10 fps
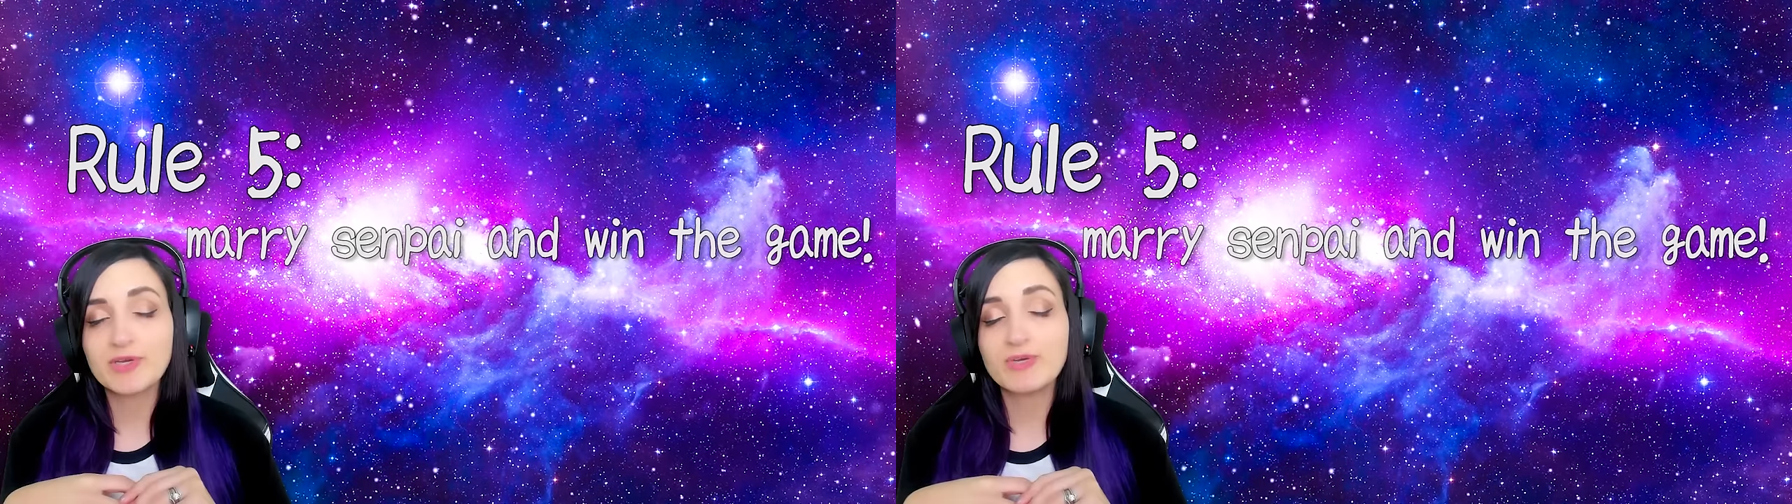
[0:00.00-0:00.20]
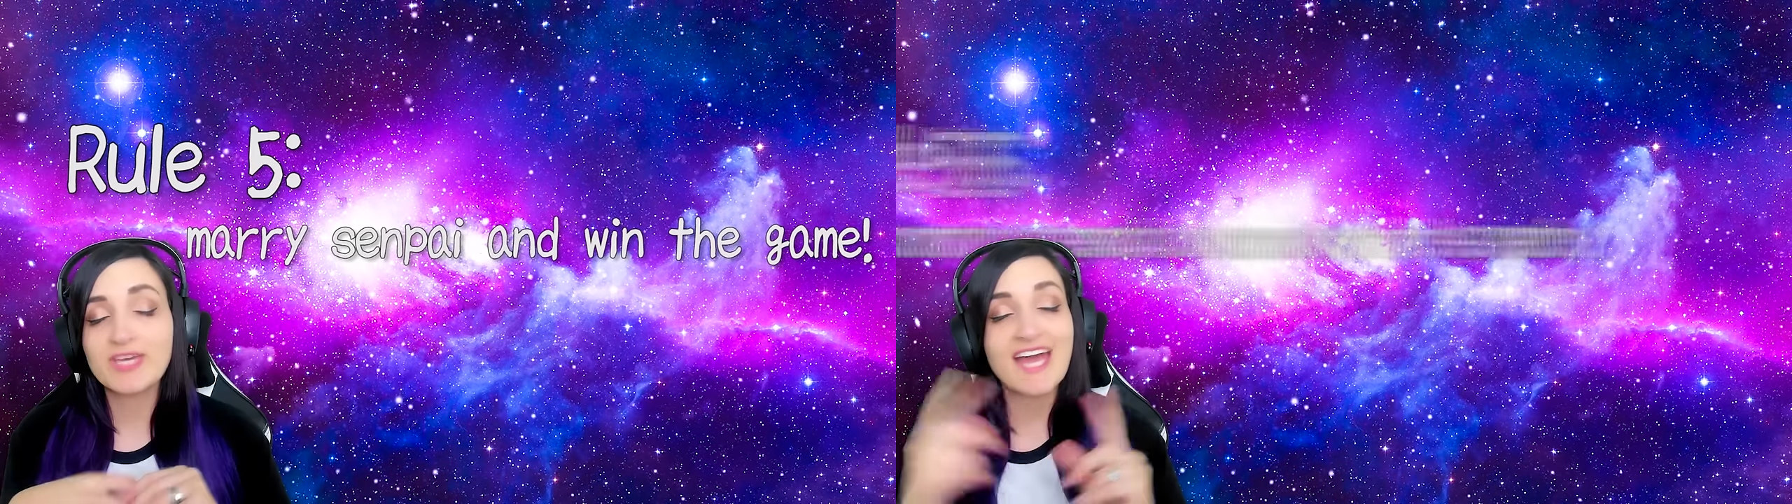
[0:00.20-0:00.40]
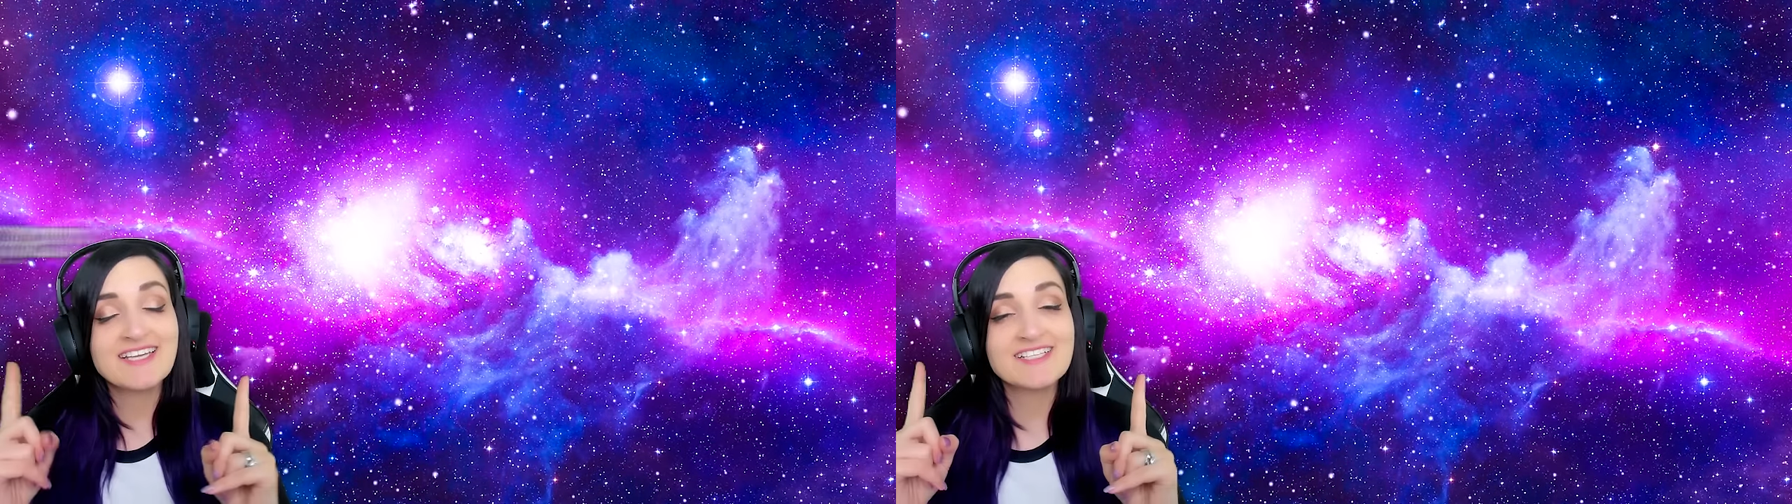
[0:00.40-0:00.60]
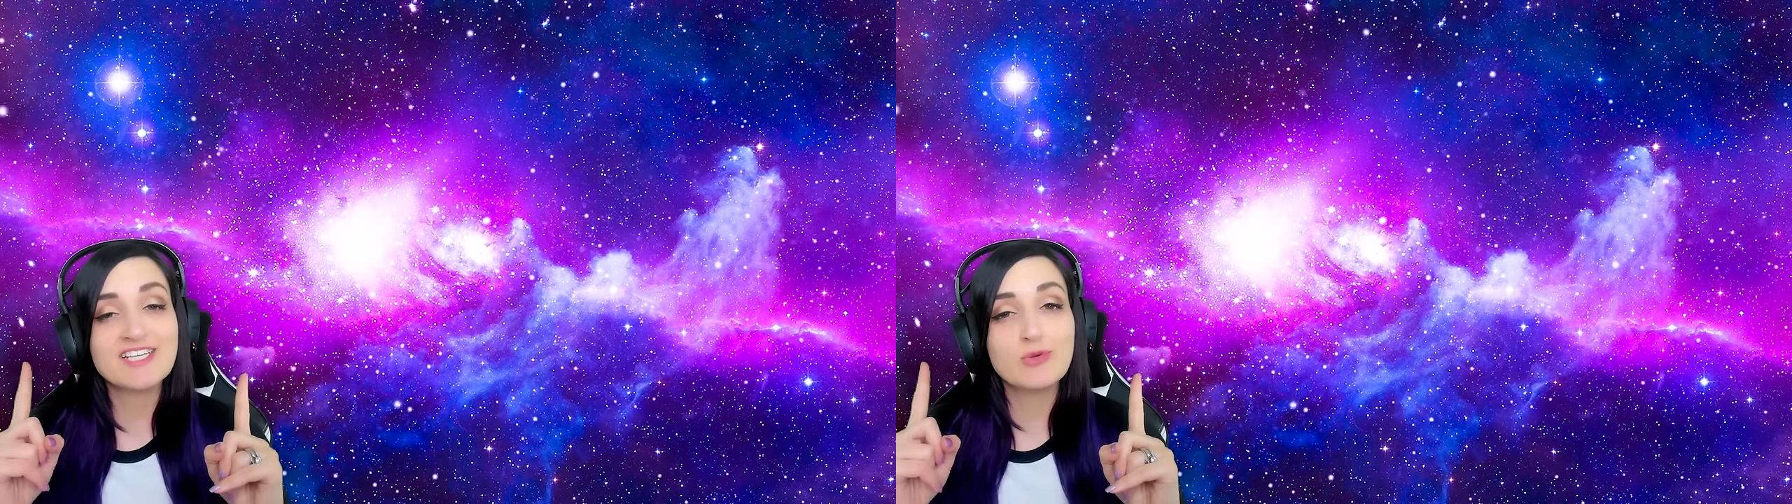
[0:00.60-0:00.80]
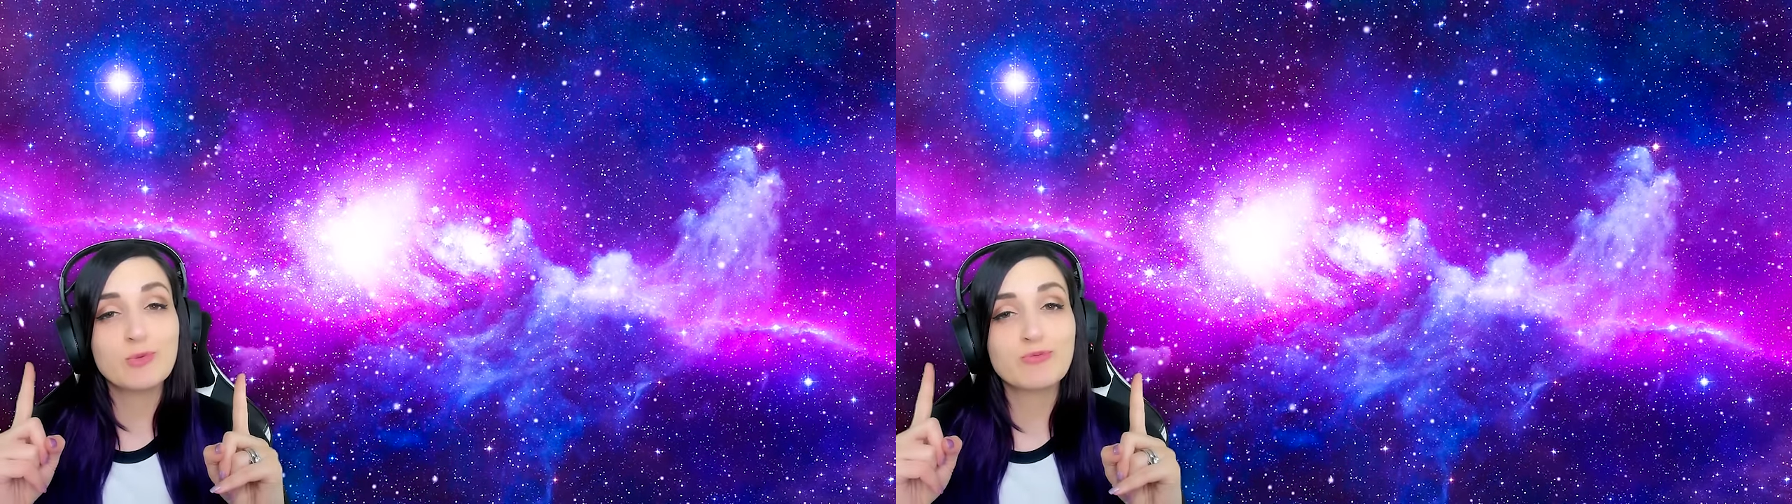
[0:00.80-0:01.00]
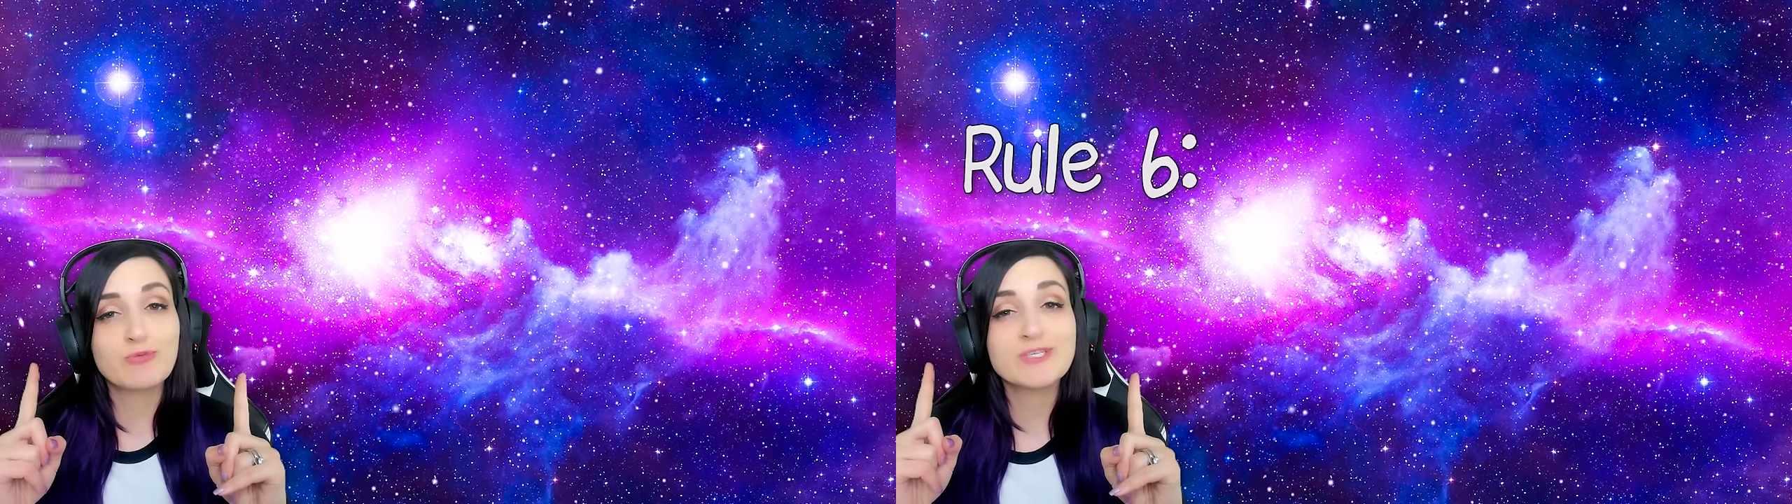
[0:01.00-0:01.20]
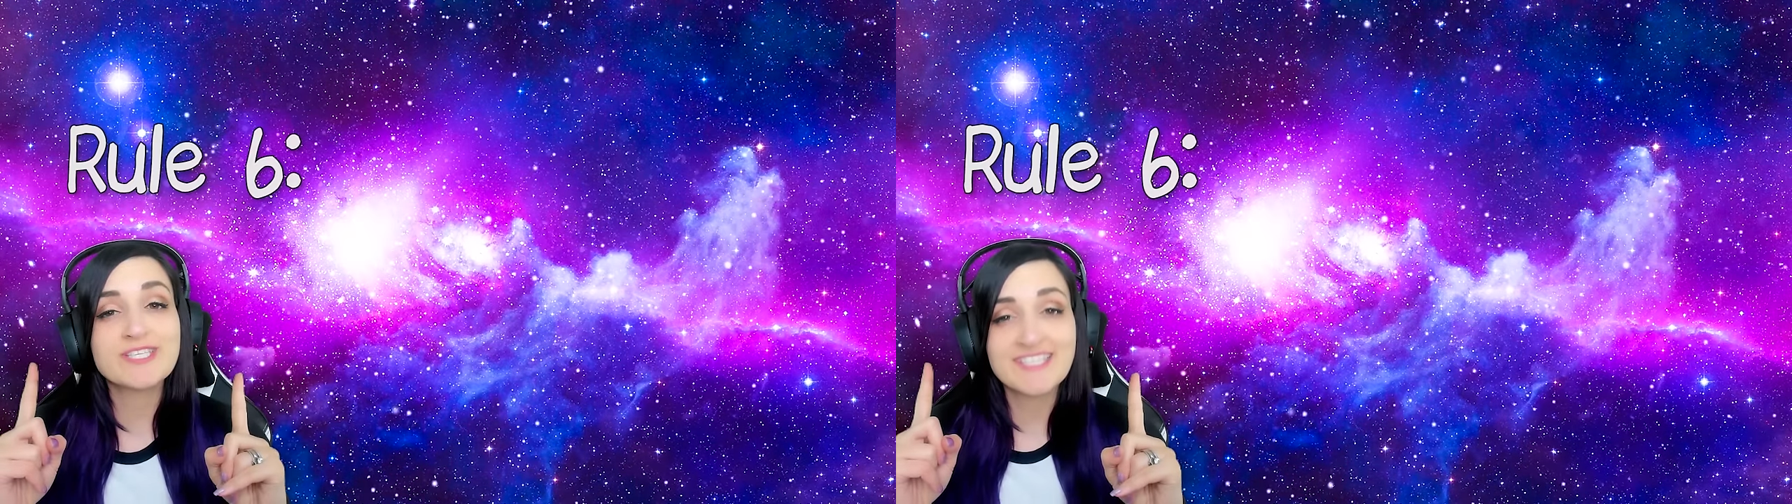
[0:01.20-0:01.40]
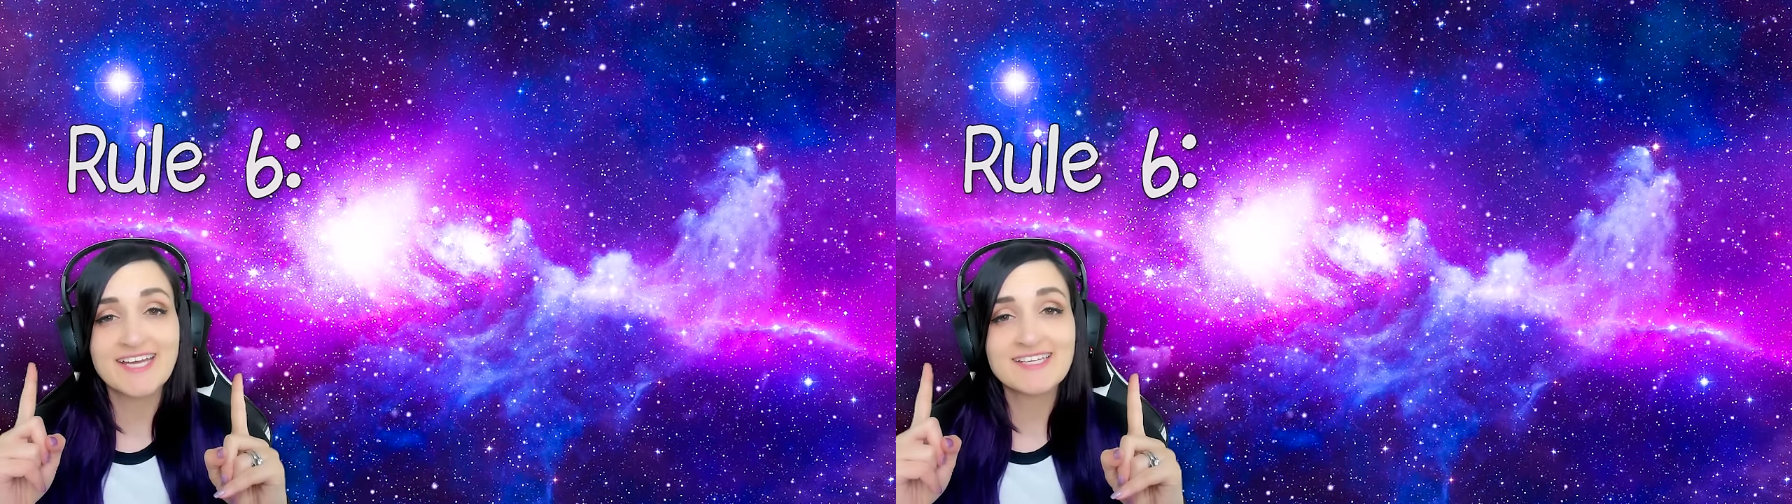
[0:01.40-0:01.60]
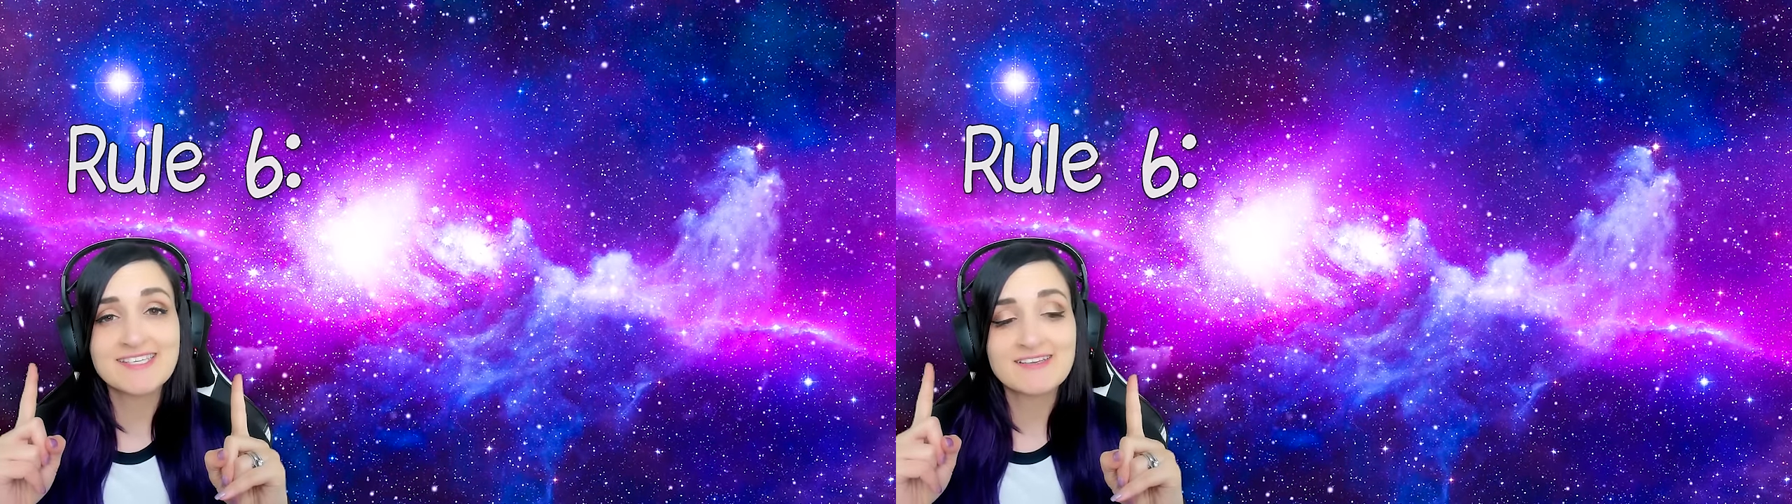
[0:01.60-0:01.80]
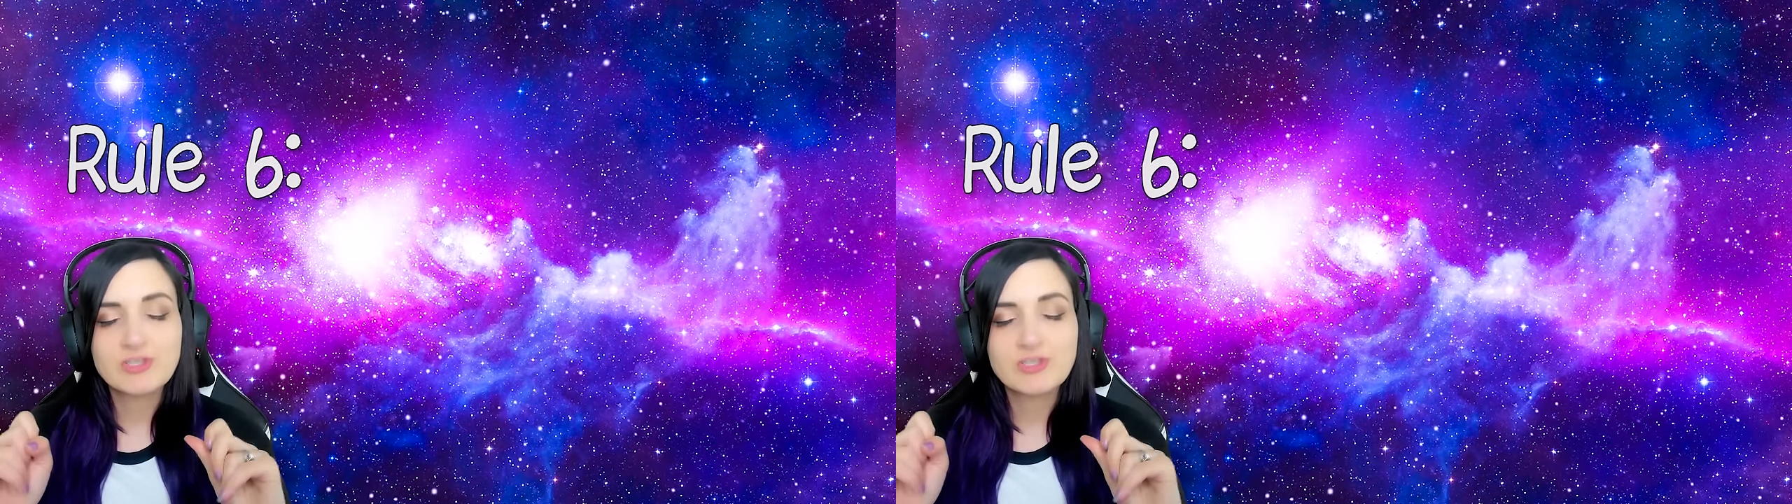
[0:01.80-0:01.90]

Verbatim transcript: But you can continue with rule six,